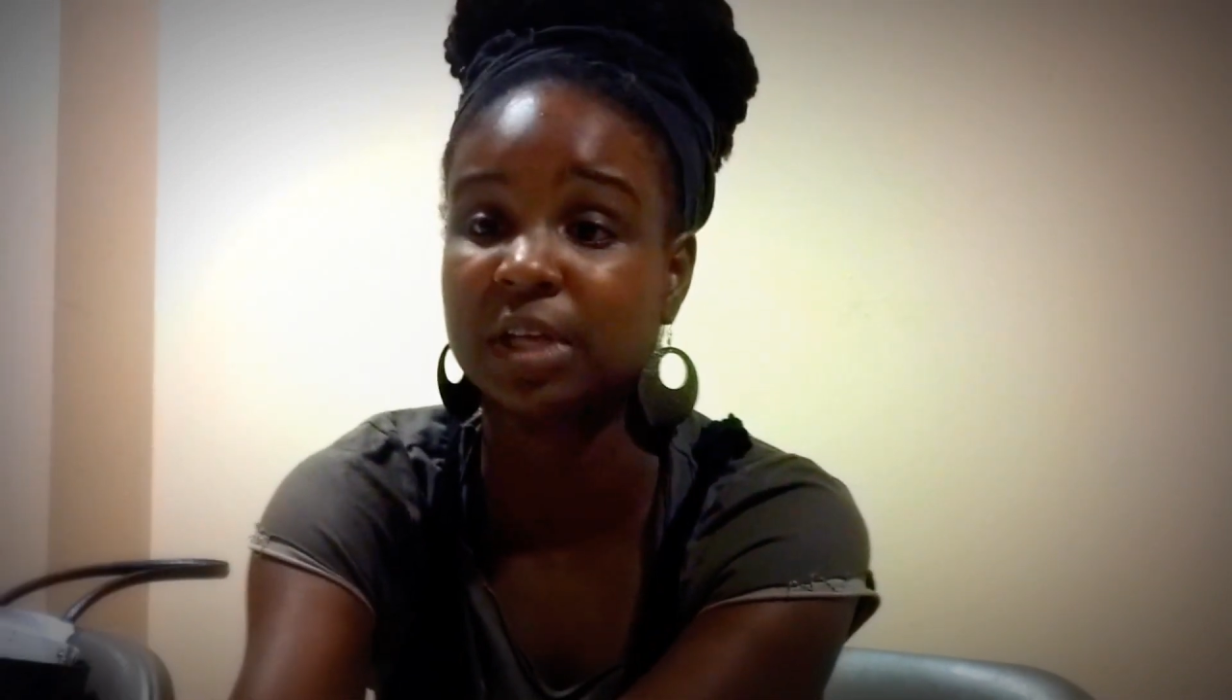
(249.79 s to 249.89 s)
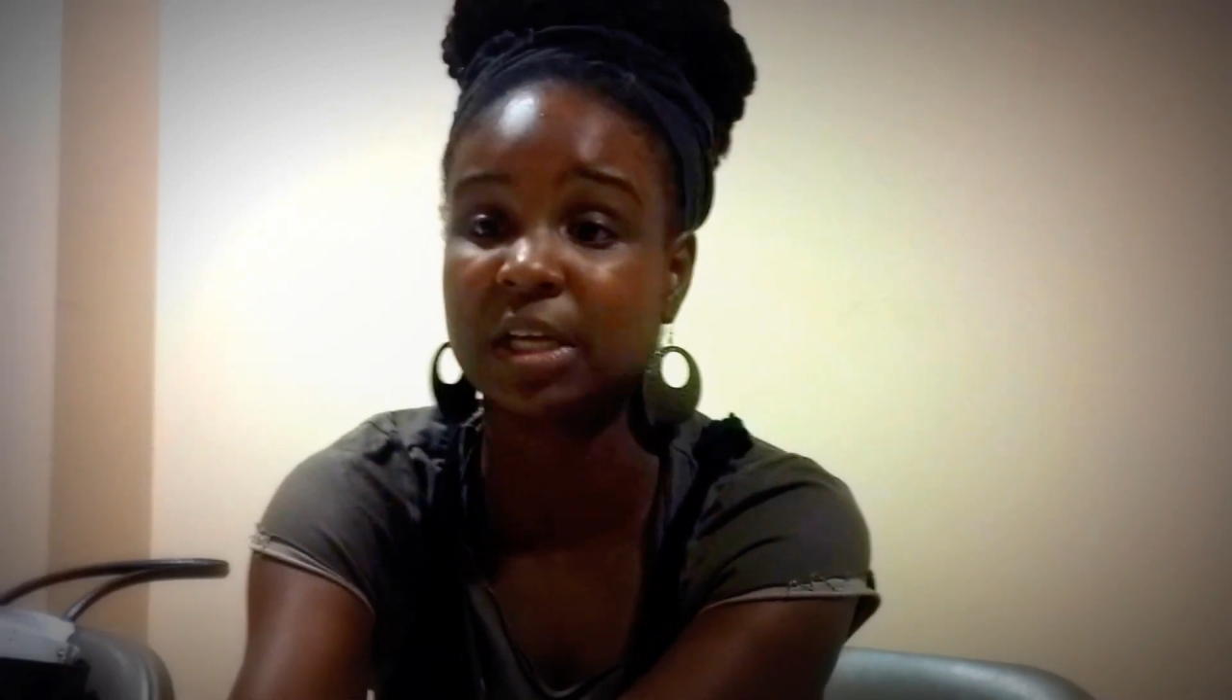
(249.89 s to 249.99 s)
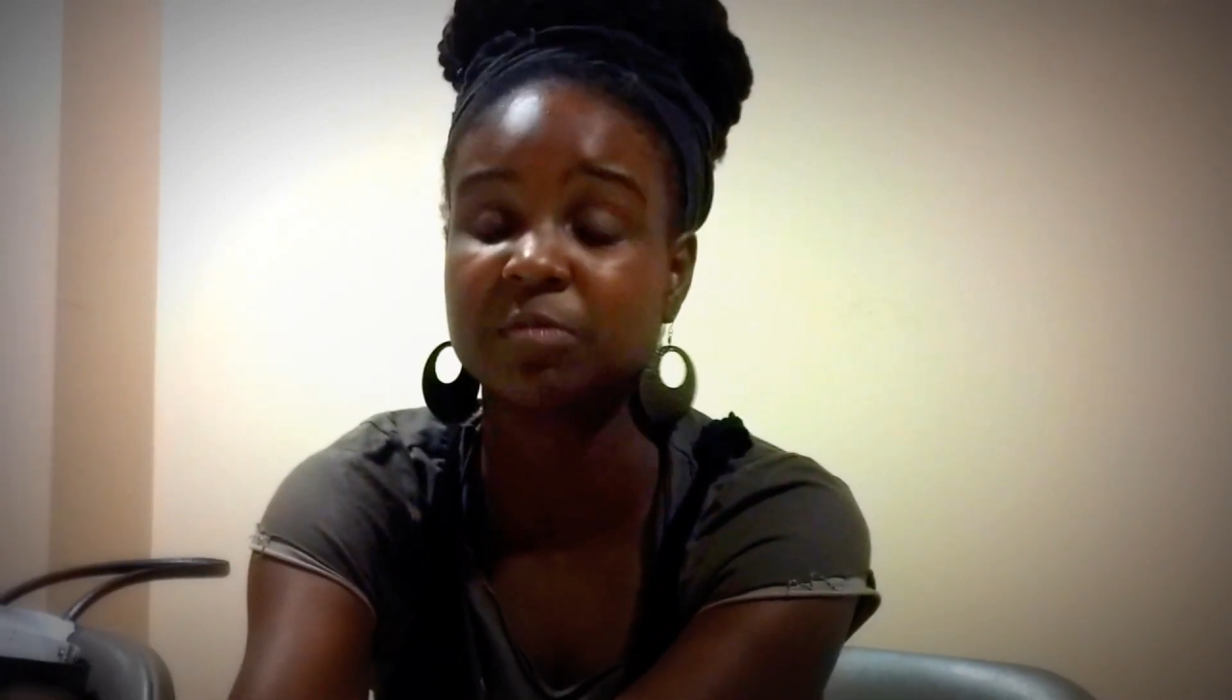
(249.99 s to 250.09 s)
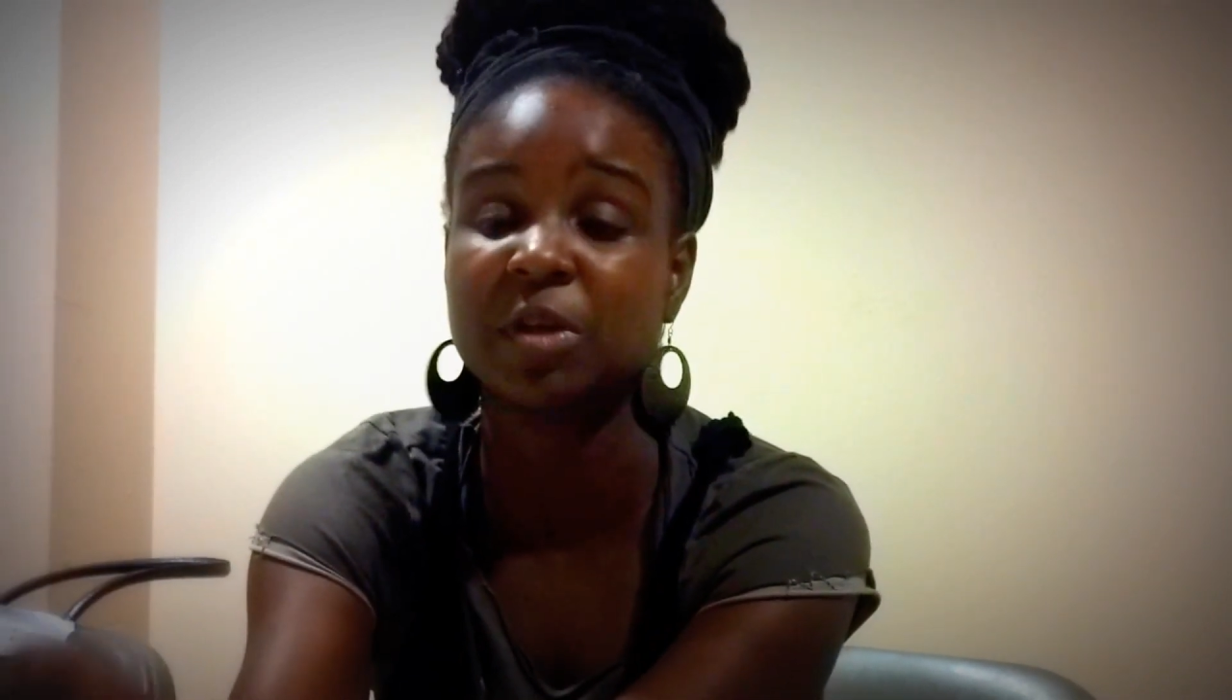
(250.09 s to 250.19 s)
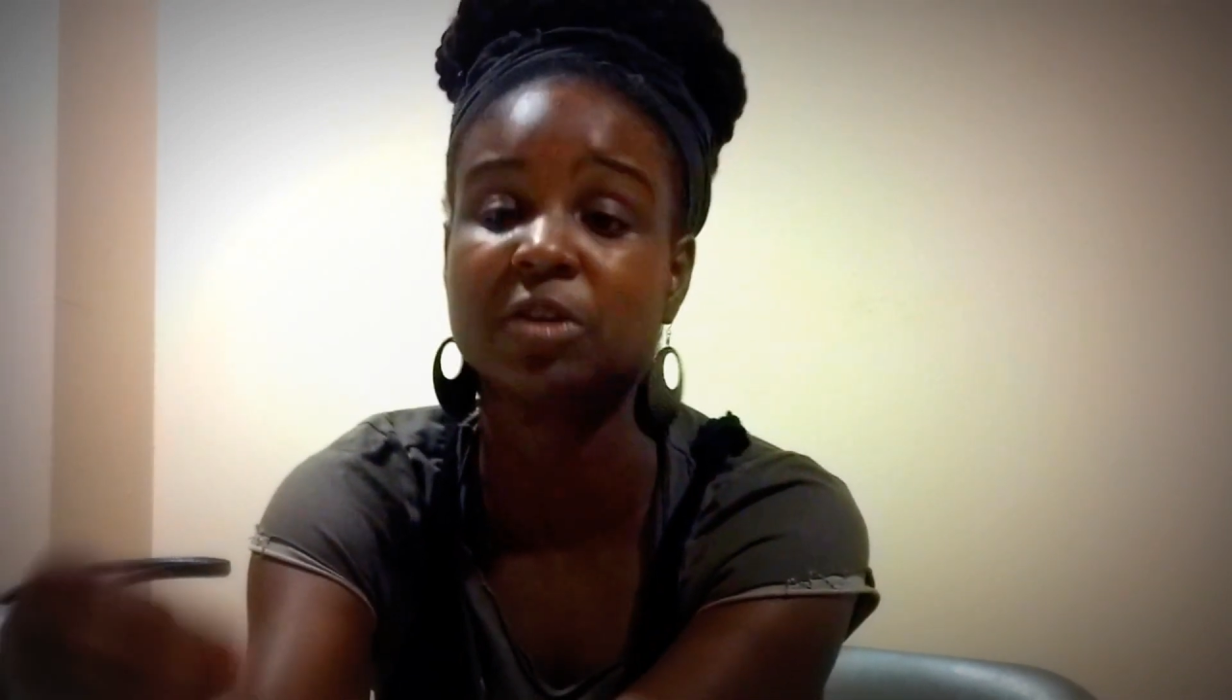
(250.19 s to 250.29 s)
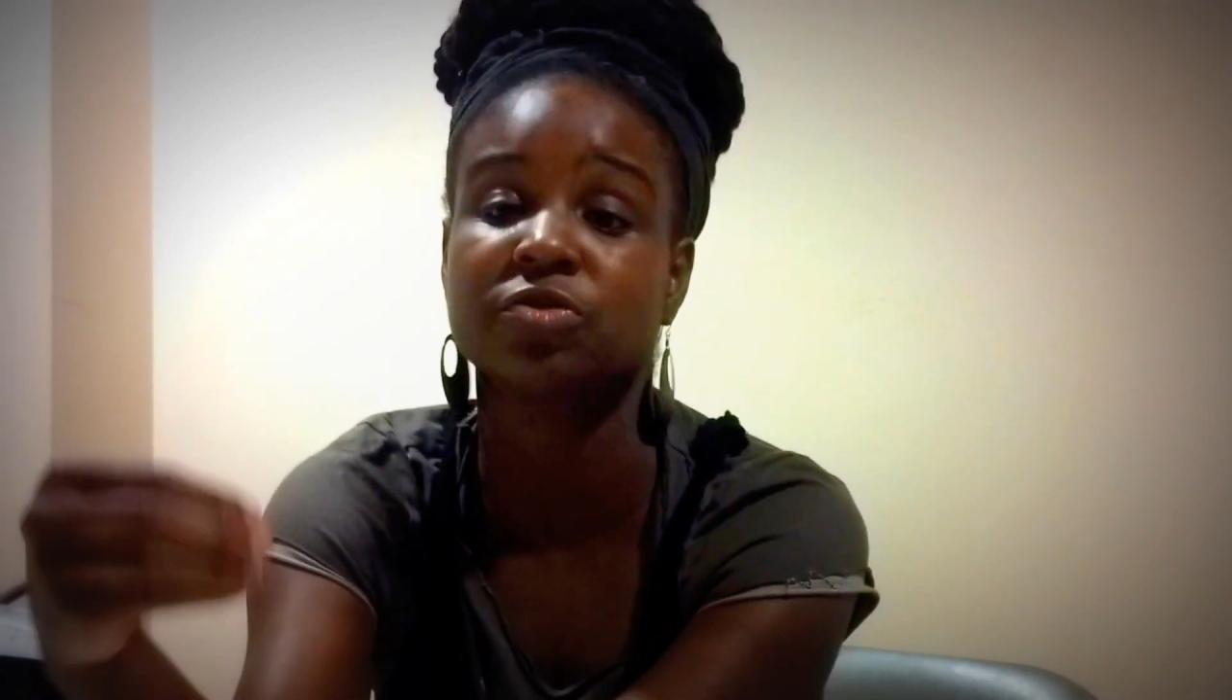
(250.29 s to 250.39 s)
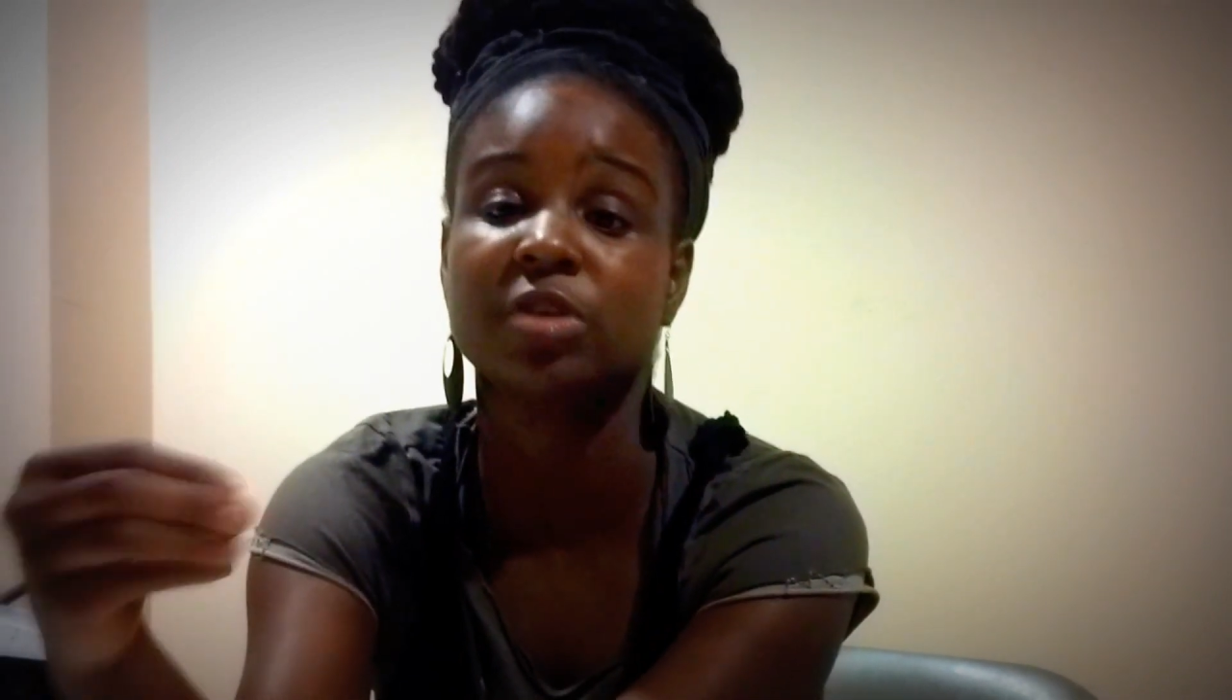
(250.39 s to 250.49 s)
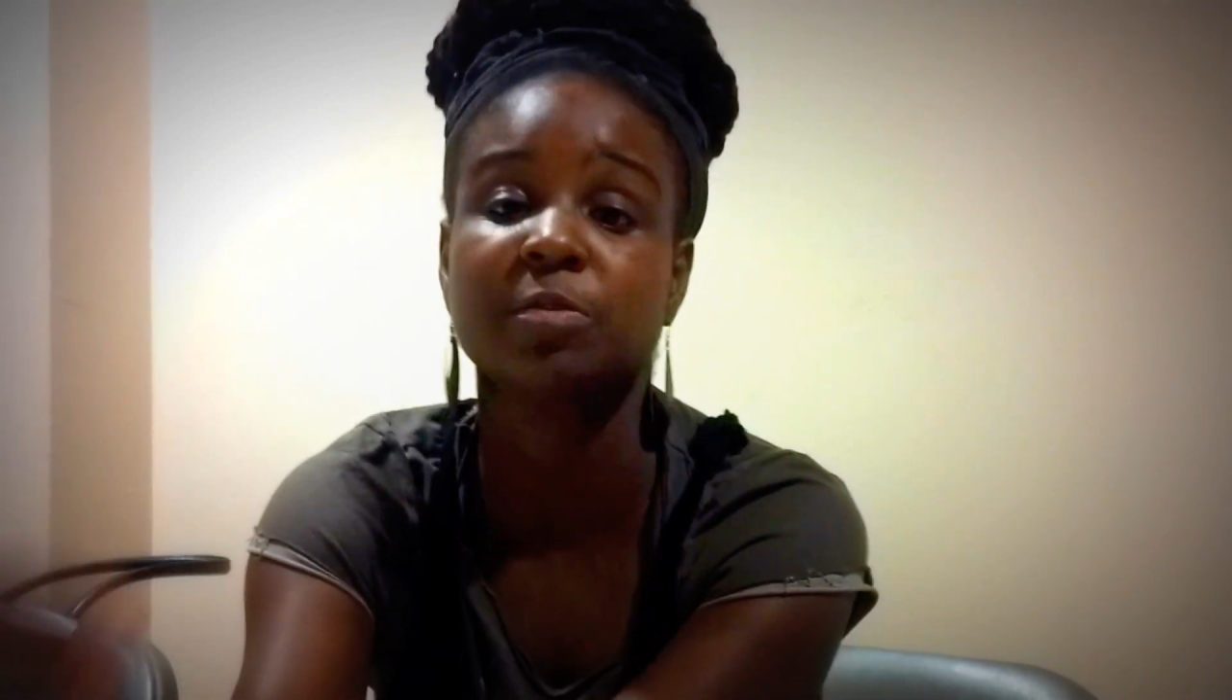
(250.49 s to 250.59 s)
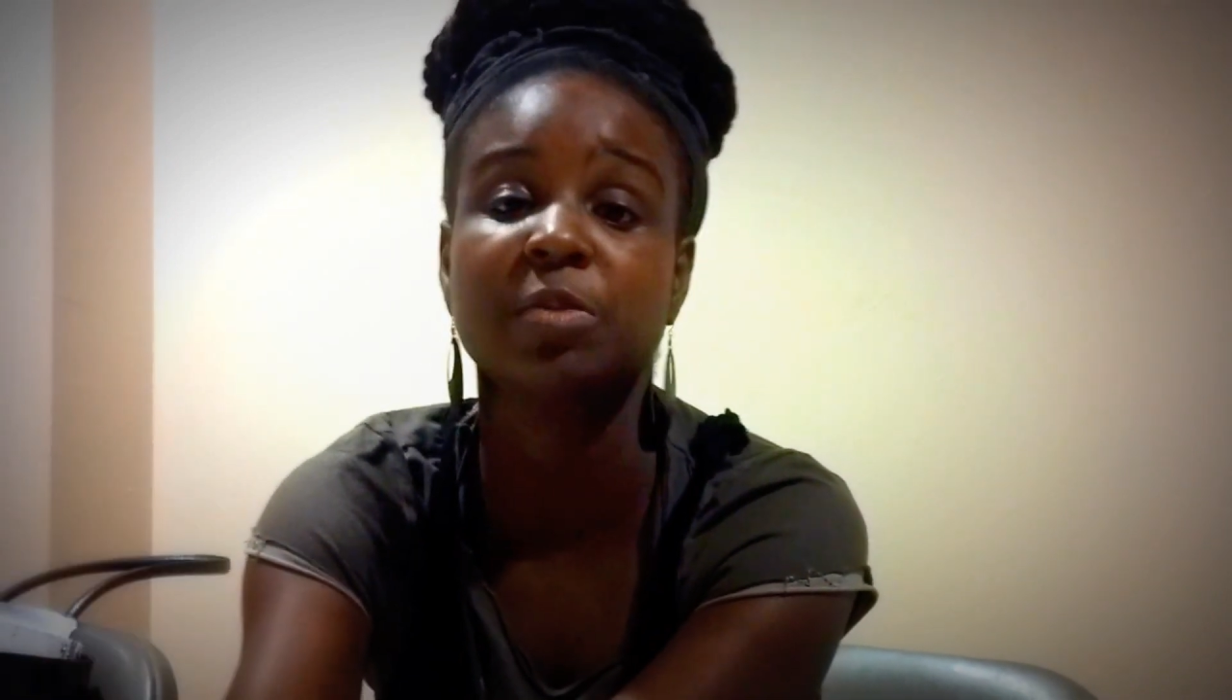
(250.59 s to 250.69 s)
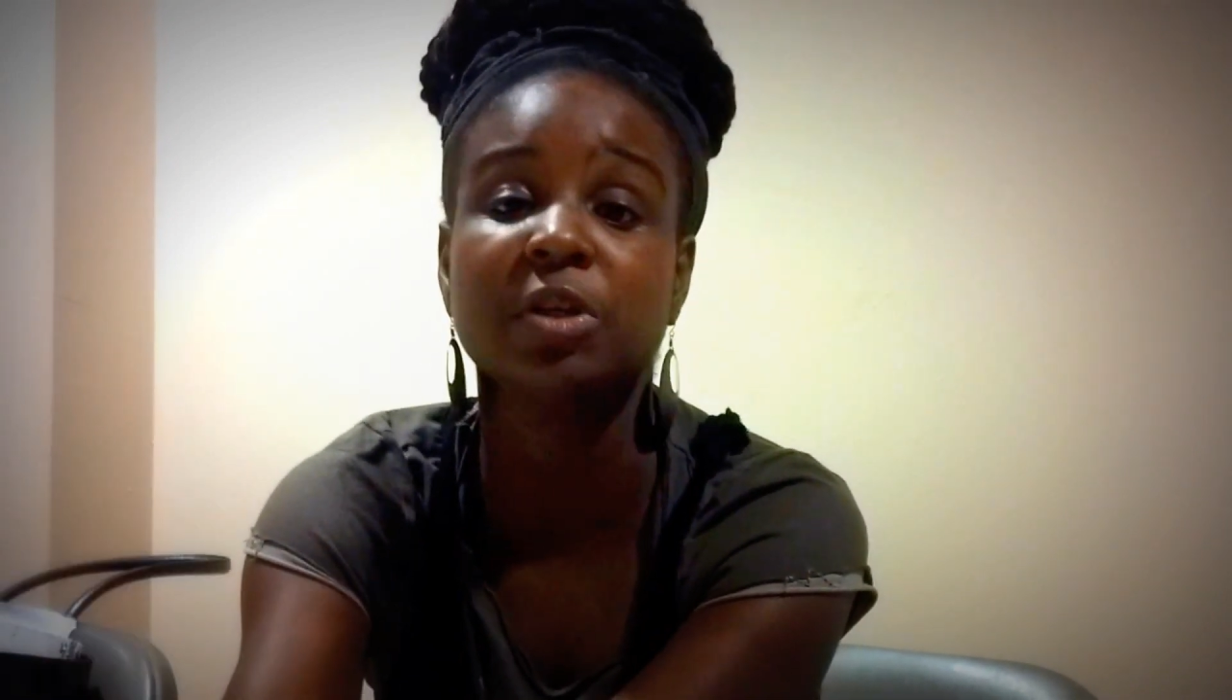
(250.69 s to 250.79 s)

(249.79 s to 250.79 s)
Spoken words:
dance ministry is